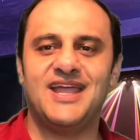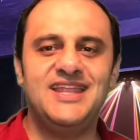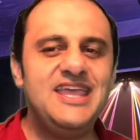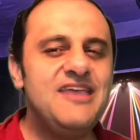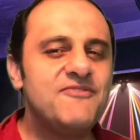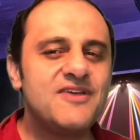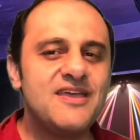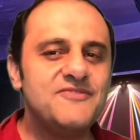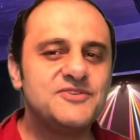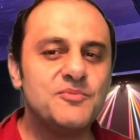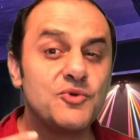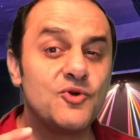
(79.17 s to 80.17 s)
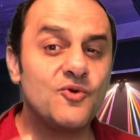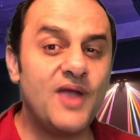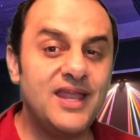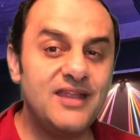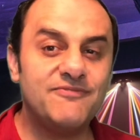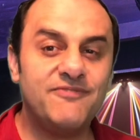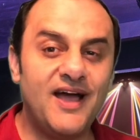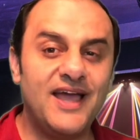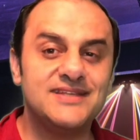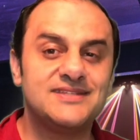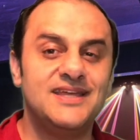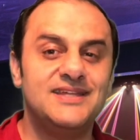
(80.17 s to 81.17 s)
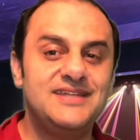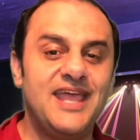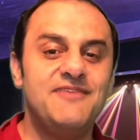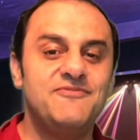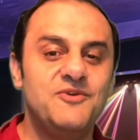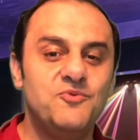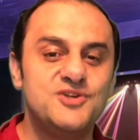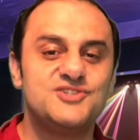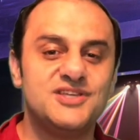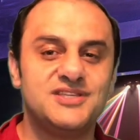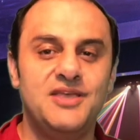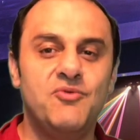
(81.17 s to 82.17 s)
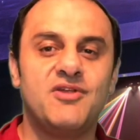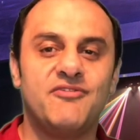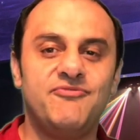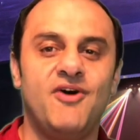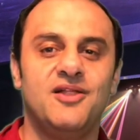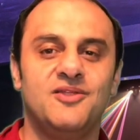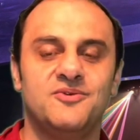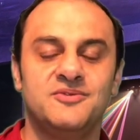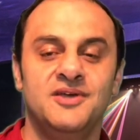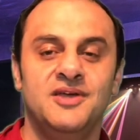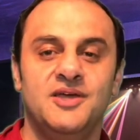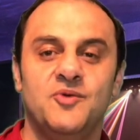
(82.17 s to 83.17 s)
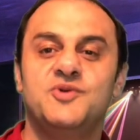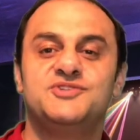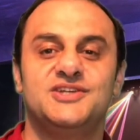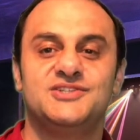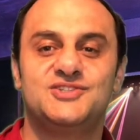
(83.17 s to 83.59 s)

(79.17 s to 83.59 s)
and he even gives him great advice that Davey wishes he would have followed, which is